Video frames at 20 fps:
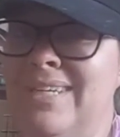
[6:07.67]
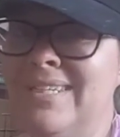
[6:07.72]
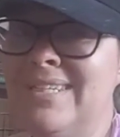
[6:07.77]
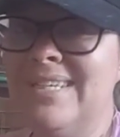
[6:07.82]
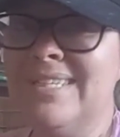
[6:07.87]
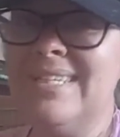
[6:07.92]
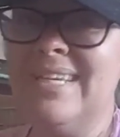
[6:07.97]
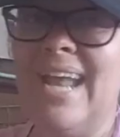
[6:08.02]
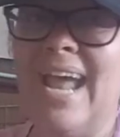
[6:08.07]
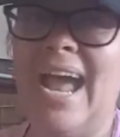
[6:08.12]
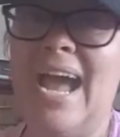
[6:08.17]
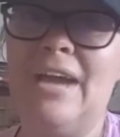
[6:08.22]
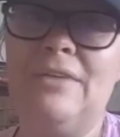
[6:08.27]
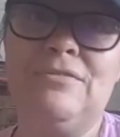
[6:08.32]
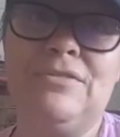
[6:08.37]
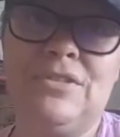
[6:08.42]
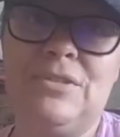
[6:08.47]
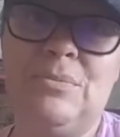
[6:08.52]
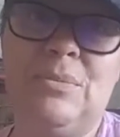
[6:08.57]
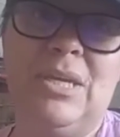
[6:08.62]
doesn't
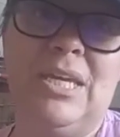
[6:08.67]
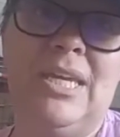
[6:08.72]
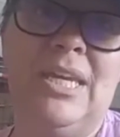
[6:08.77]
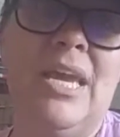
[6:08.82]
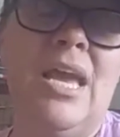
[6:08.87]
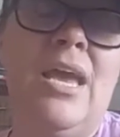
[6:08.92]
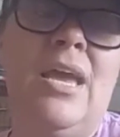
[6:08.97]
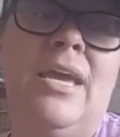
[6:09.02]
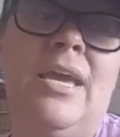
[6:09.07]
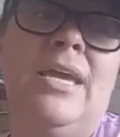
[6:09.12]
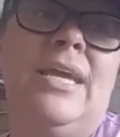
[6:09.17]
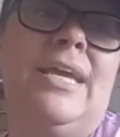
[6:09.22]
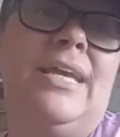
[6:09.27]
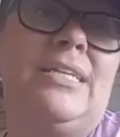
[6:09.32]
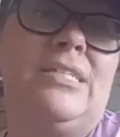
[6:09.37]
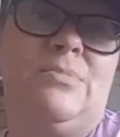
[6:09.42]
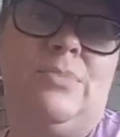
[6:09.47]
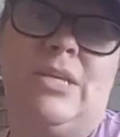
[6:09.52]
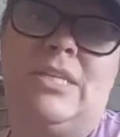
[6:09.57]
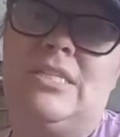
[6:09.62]
have to be
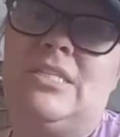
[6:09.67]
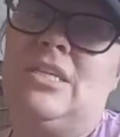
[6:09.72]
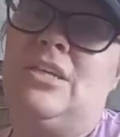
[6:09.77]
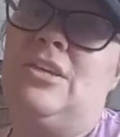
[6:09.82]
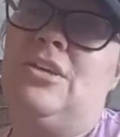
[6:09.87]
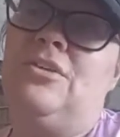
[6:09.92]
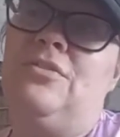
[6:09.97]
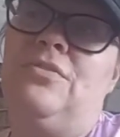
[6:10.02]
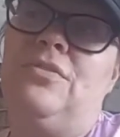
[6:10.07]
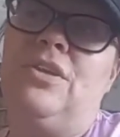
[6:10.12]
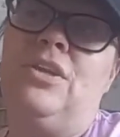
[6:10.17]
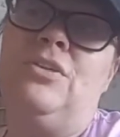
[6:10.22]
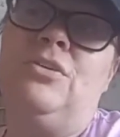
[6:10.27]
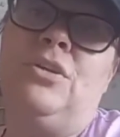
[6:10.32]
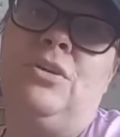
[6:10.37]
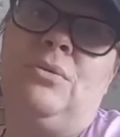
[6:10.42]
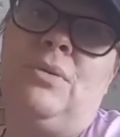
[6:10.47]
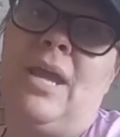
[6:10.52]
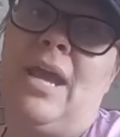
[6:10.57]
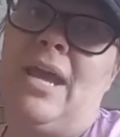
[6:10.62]
expensive. You
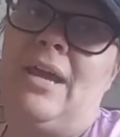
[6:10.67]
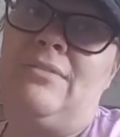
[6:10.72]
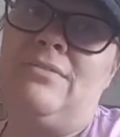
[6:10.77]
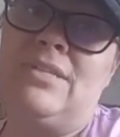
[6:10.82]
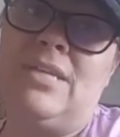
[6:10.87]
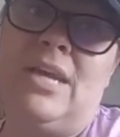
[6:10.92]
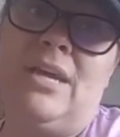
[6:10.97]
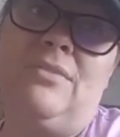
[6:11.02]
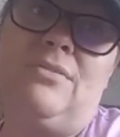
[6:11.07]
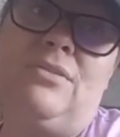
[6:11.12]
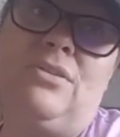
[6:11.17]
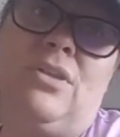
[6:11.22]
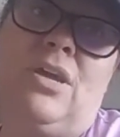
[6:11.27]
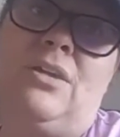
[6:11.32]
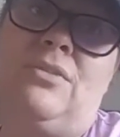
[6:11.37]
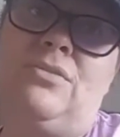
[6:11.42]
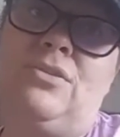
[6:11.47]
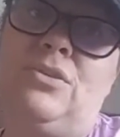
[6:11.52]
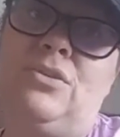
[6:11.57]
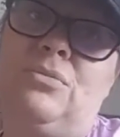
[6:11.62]
don't have to have a
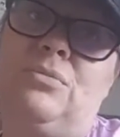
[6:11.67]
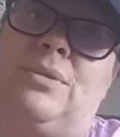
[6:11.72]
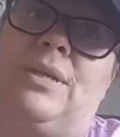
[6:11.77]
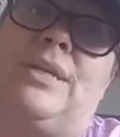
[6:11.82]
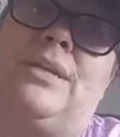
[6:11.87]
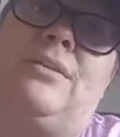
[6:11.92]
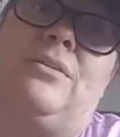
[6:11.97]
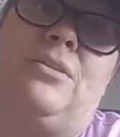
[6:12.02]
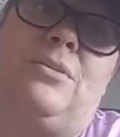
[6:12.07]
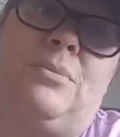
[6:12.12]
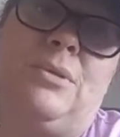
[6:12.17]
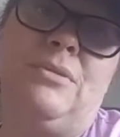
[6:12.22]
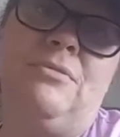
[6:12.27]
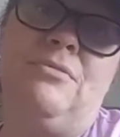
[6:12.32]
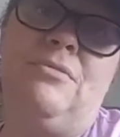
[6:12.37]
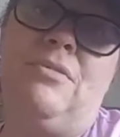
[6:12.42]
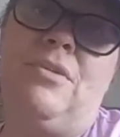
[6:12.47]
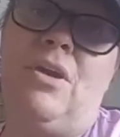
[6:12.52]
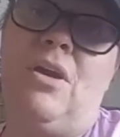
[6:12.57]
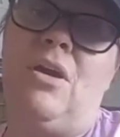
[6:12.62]
lot of curriculum
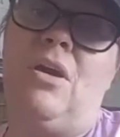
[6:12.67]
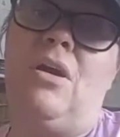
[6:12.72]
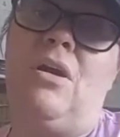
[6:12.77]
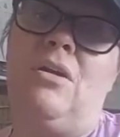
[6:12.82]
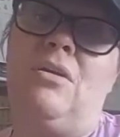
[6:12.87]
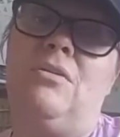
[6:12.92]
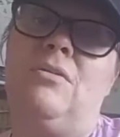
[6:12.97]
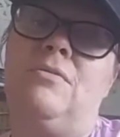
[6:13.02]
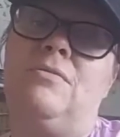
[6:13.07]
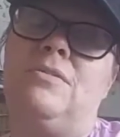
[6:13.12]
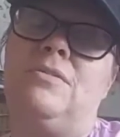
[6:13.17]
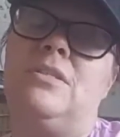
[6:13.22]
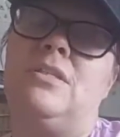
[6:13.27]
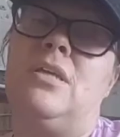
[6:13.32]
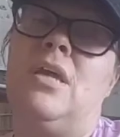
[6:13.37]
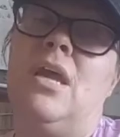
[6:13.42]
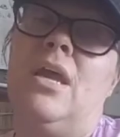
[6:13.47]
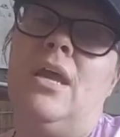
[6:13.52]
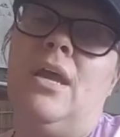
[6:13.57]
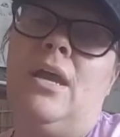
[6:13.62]
involved.
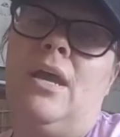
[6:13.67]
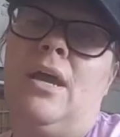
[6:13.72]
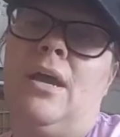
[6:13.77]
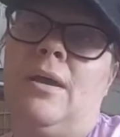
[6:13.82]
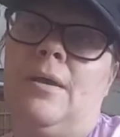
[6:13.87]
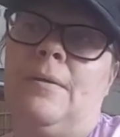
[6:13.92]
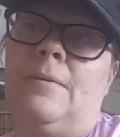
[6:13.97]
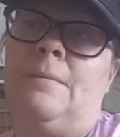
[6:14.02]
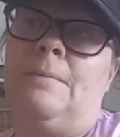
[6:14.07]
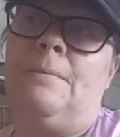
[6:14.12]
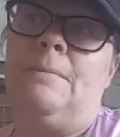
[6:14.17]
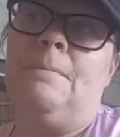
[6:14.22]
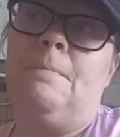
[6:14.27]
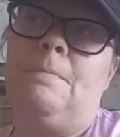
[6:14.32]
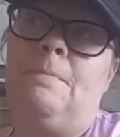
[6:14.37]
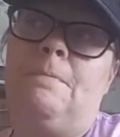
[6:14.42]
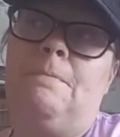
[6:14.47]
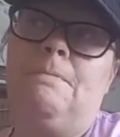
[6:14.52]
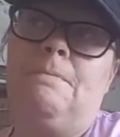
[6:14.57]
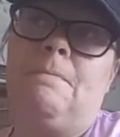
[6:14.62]
Um,
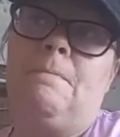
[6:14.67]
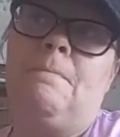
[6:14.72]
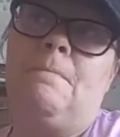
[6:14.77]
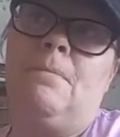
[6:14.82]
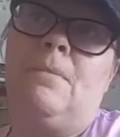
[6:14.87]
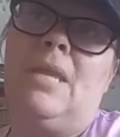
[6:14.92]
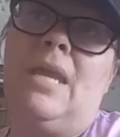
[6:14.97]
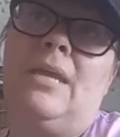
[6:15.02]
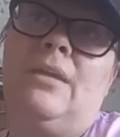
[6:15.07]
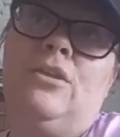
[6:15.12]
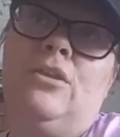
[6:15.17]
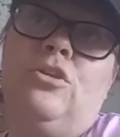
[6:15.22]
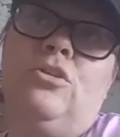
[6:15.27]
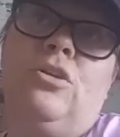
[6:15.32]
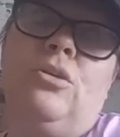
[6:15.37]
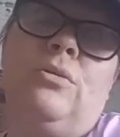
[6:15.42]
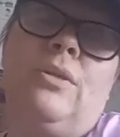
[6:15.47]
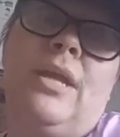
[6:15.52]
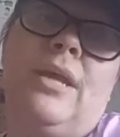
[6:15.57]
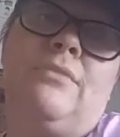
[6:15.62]
and you
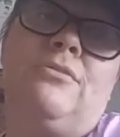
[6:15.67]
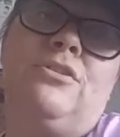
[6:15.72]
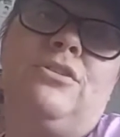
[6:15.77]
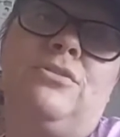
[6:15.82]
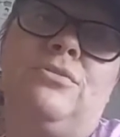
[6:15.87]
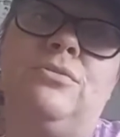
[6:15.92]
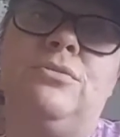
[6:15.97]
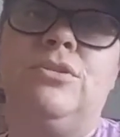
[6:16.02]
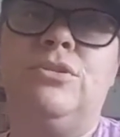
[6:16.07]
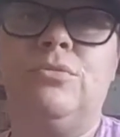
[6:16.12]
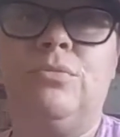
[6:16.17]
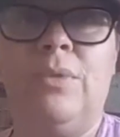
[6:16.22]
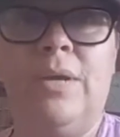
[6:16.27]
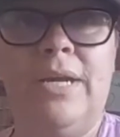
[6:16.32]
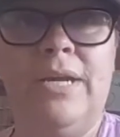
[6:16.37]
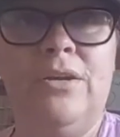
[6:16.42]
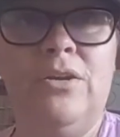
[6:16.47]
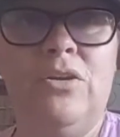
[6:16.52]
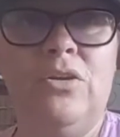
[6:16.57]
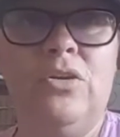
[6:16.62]
don't have to
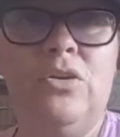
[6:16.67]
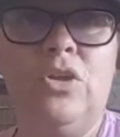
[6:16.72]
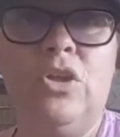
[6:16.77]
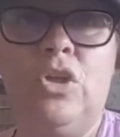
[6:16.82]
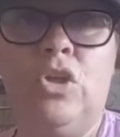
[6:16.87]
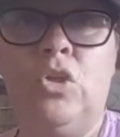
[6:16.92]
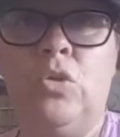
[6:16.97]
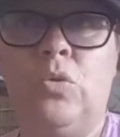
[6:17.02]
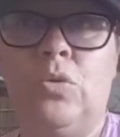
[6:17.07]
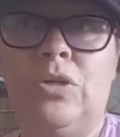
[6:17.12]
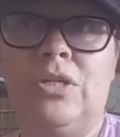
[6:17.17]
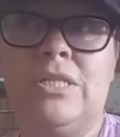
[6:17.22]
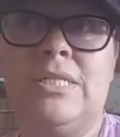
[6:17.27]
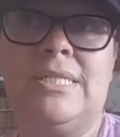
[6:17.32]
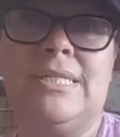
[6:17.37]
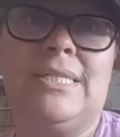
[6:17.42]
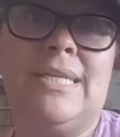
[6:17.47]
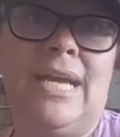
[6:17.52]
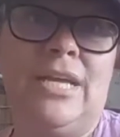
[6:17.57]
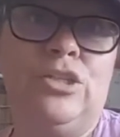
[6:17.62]
derail your
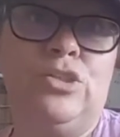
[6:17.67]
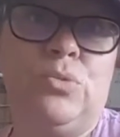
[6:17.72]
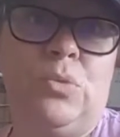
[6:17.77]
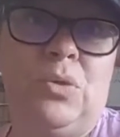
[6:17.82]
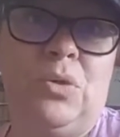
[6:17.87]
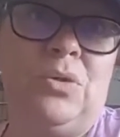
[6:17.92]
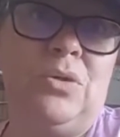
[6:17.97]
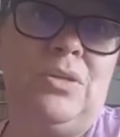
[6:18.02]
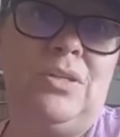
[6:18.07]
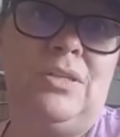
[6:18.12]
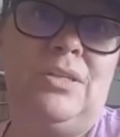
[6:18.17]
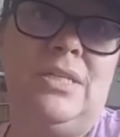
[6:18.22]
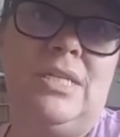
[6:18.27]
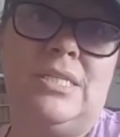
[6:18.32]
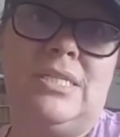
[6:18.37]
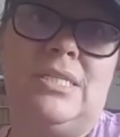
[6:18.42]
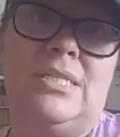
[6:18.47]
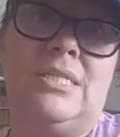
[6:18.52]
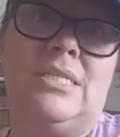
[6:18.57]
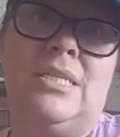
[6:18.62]
schedule
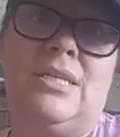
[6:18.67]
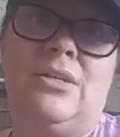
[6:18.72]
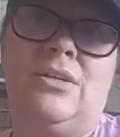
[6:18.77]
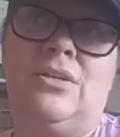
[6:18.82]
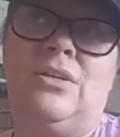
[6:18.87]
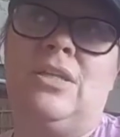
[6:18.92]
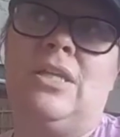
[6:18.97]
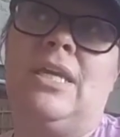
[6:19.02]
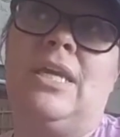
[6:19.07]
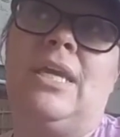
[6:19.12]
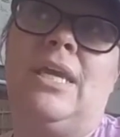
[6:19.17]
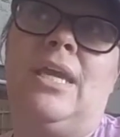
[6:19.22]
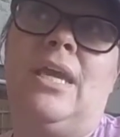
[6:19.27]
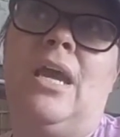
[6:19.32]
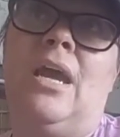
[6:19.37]
necessarily,